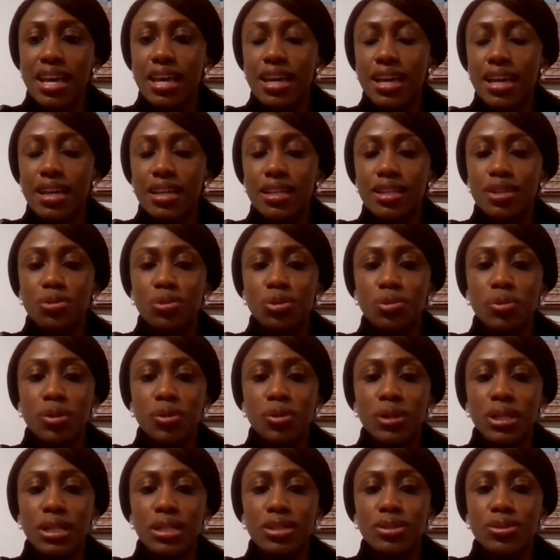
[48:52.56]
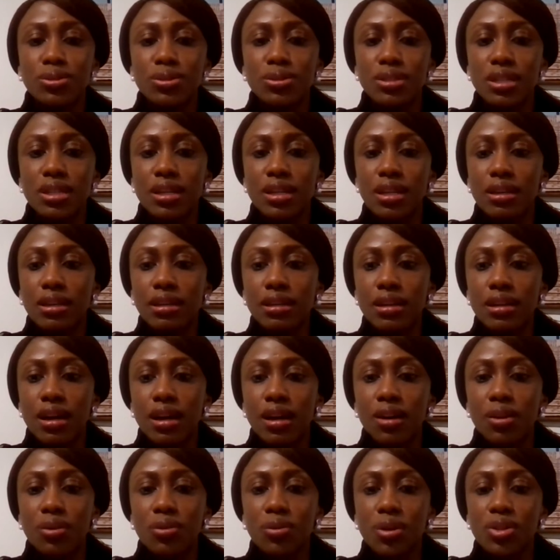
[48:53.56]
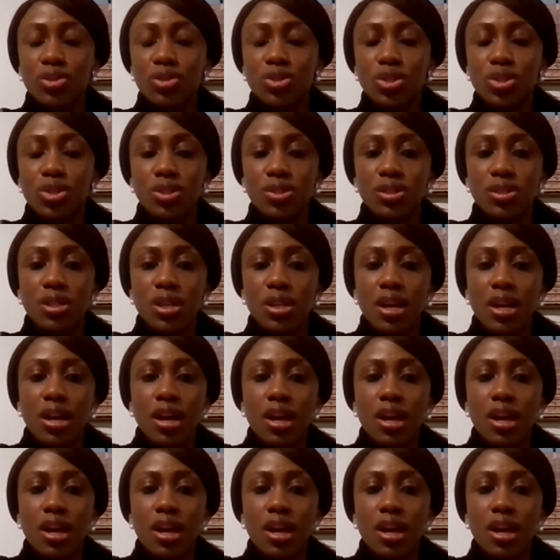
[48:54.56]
and he will be willing to take questions.